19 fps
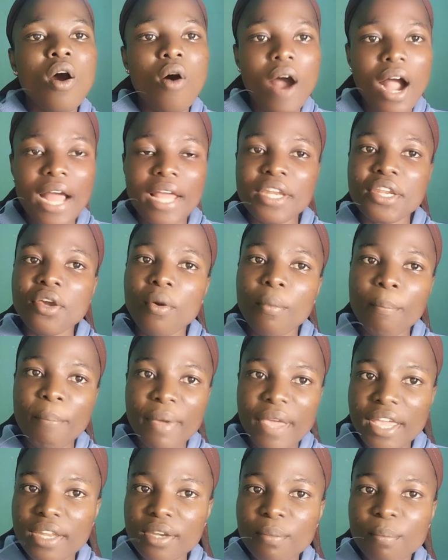and your
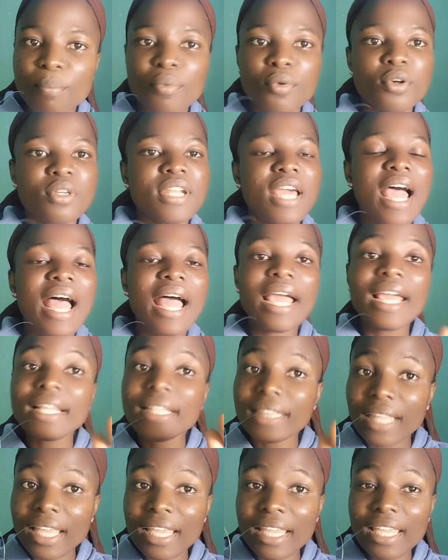pen. But I
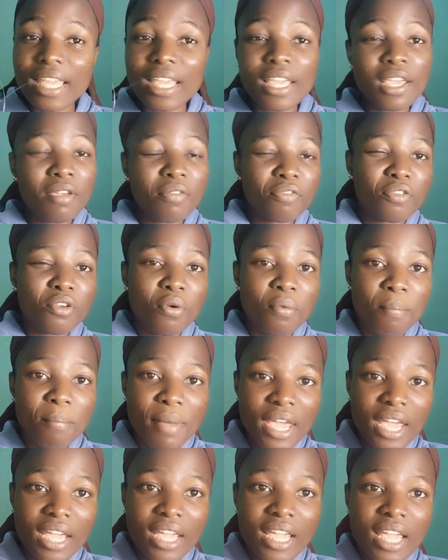think if
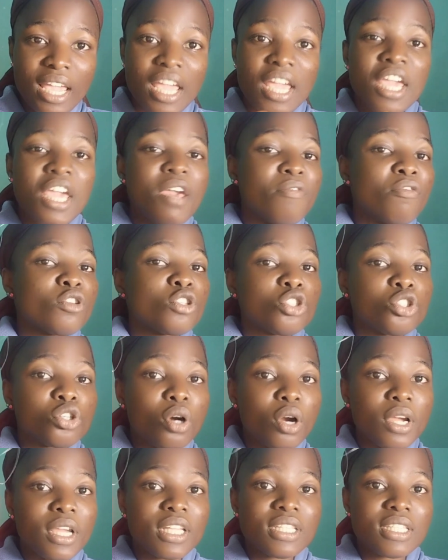you
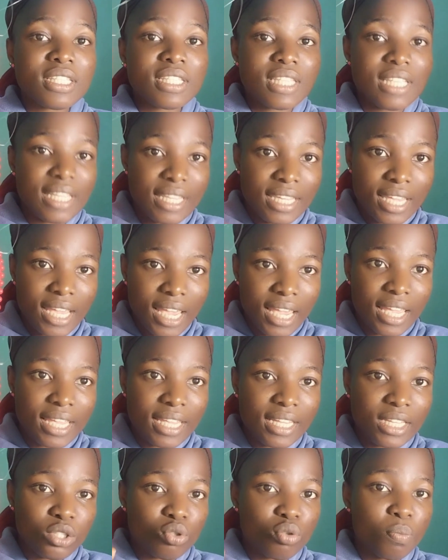draw it here,
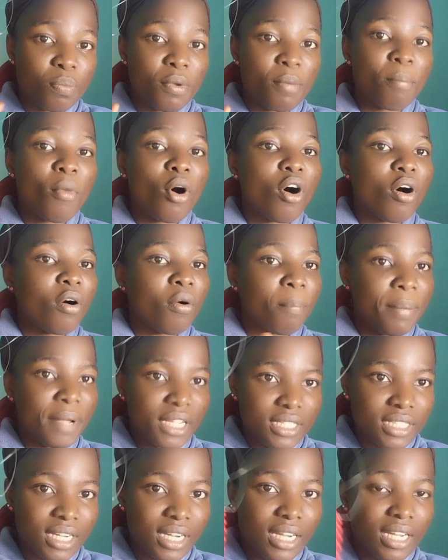it will be more
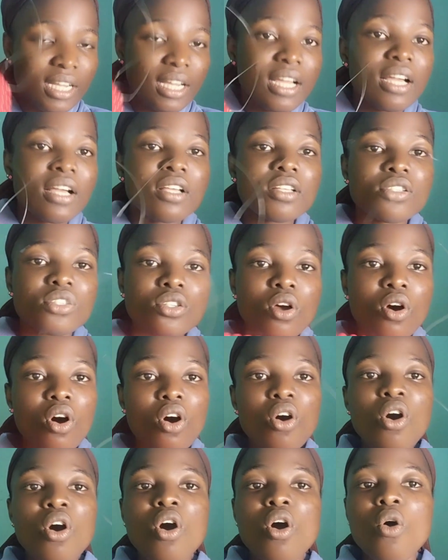better.
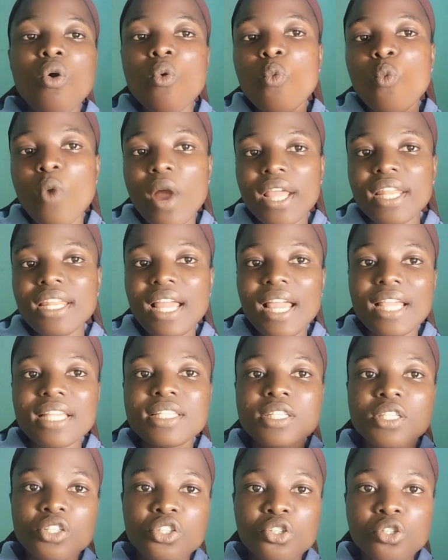So when I
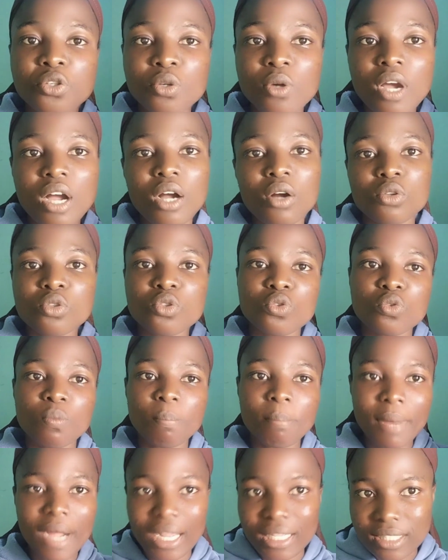teach you how to
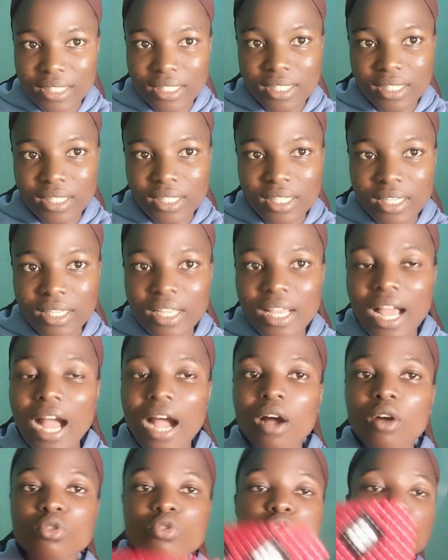mat,
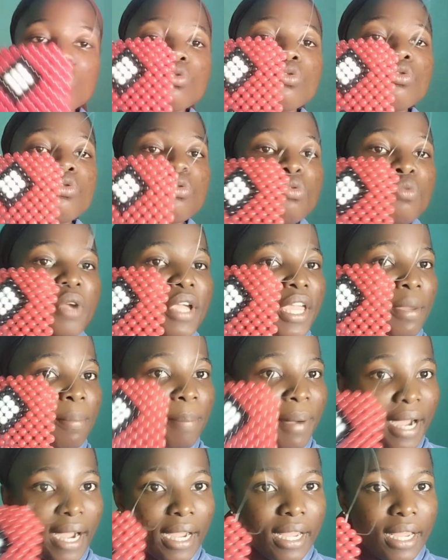how to do a
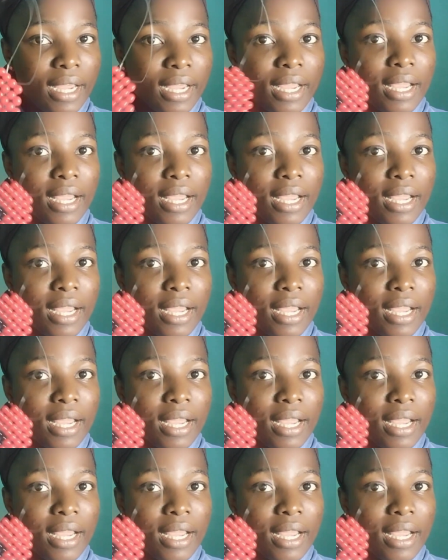bag,